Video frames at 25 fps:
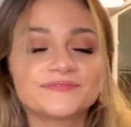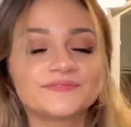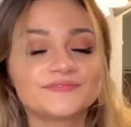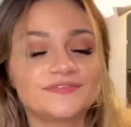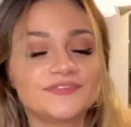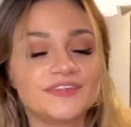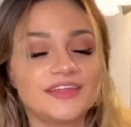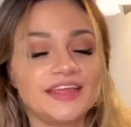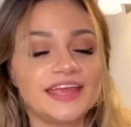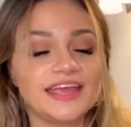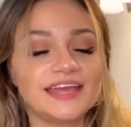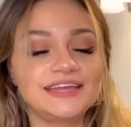
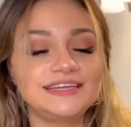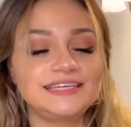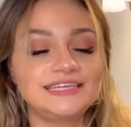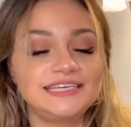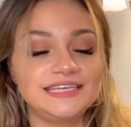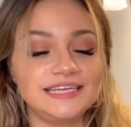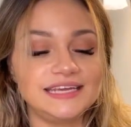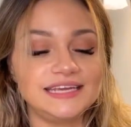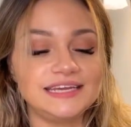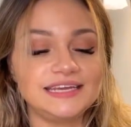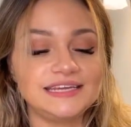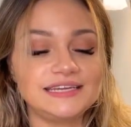It
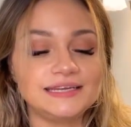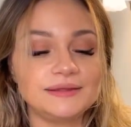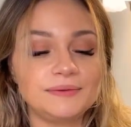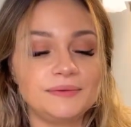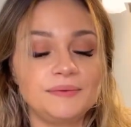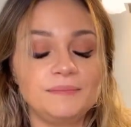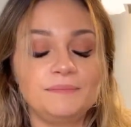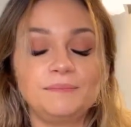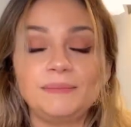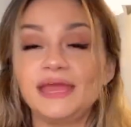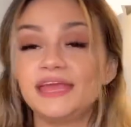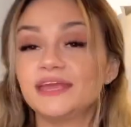did
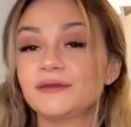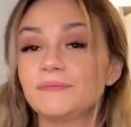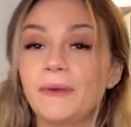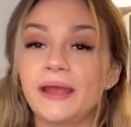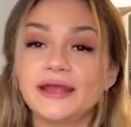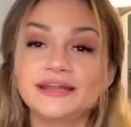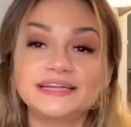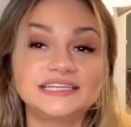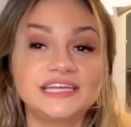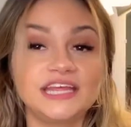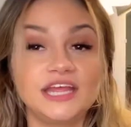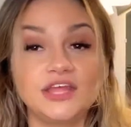make my
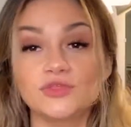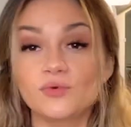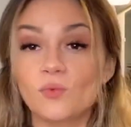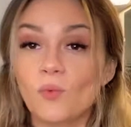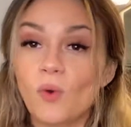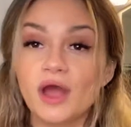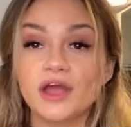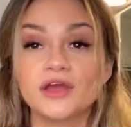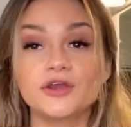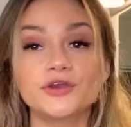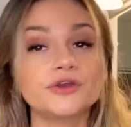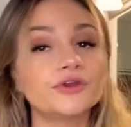teeth
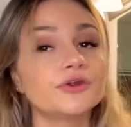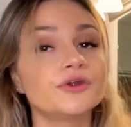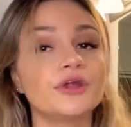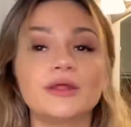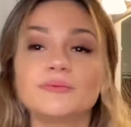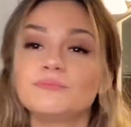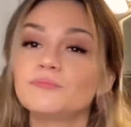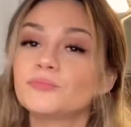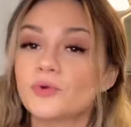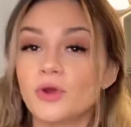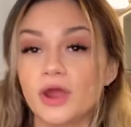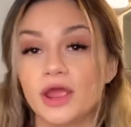whiter and
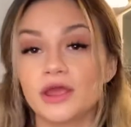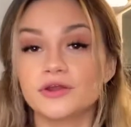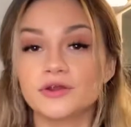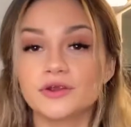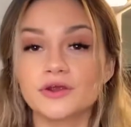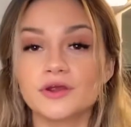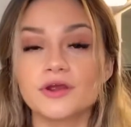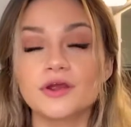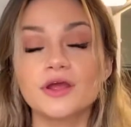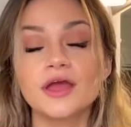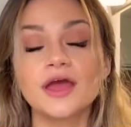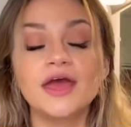brighter,
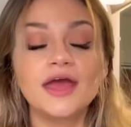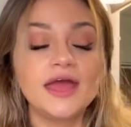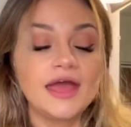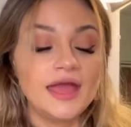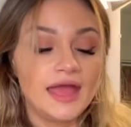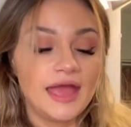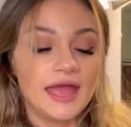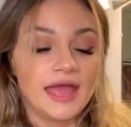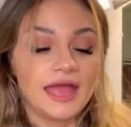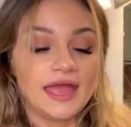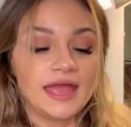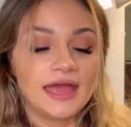
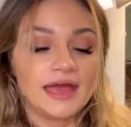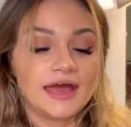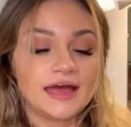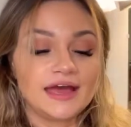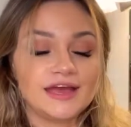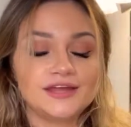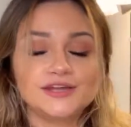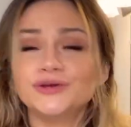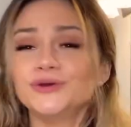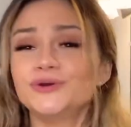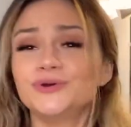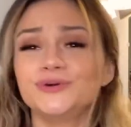and
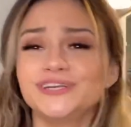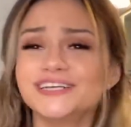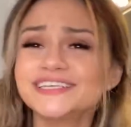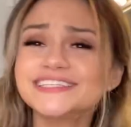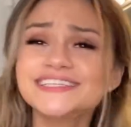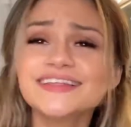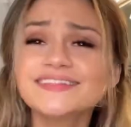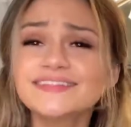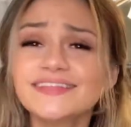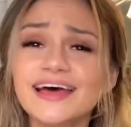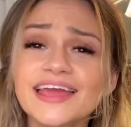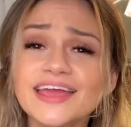who doesn't
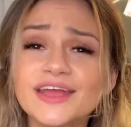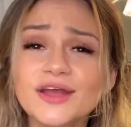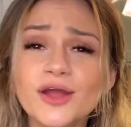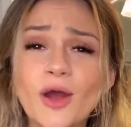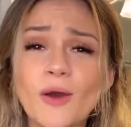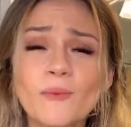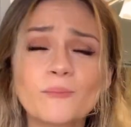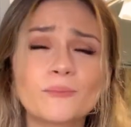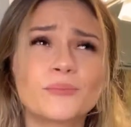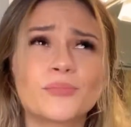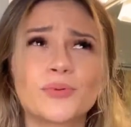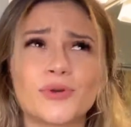like
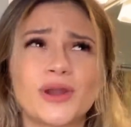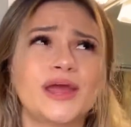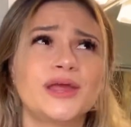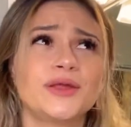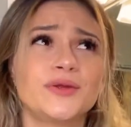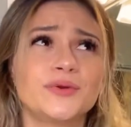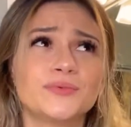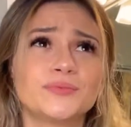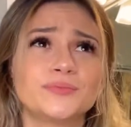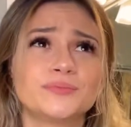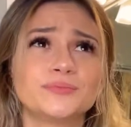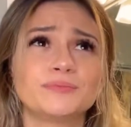bright
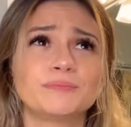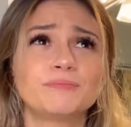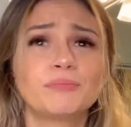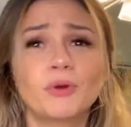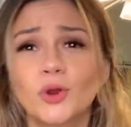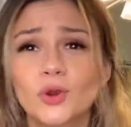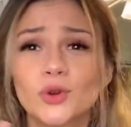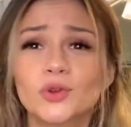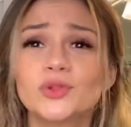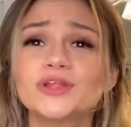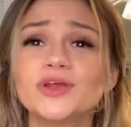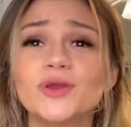
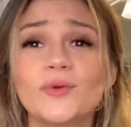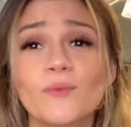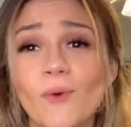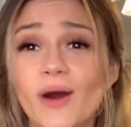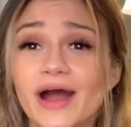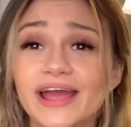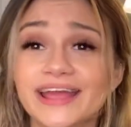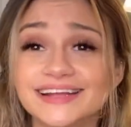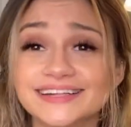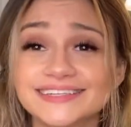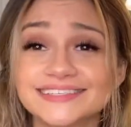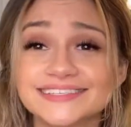pearly
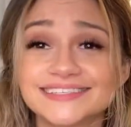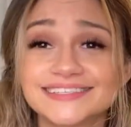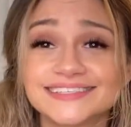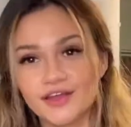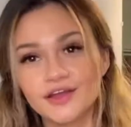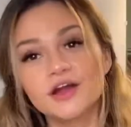whites?